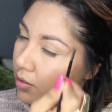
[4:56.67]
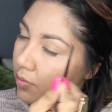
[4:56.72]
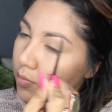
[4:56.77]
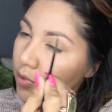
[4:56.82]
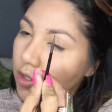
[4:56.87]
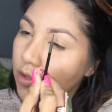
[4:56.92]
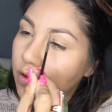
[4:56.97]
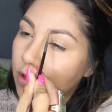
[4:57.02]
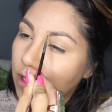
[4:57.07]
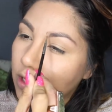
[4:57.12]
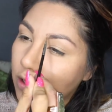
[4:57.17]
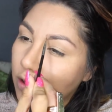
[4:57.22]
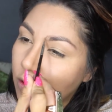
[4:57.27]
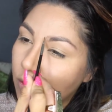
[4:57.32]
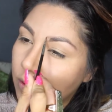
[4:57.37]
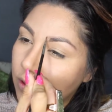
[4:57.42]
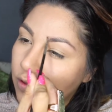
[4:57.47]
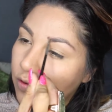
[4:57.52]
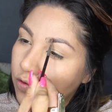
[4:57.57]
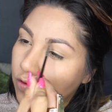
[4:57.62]
but you can
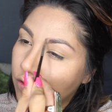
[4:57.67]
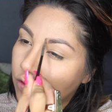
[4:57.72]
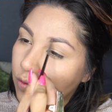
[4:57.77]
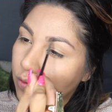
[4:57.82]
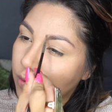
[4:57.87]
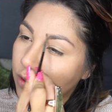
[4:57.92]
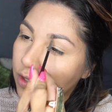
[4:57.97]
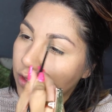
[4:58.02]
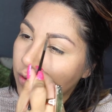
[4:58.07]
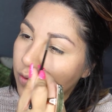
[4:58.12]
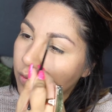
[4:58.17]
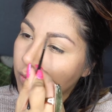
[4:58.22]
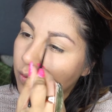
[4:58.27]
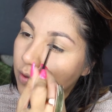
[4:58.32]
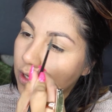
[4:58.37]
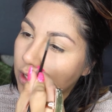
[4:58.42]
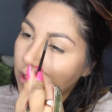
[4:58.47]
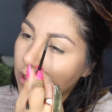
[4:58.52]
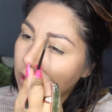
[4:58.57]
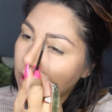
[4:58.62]
always do what you
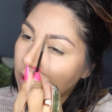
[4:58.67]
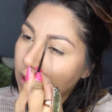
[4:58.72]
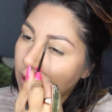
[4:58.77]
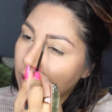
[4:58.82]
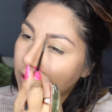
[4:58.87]
want.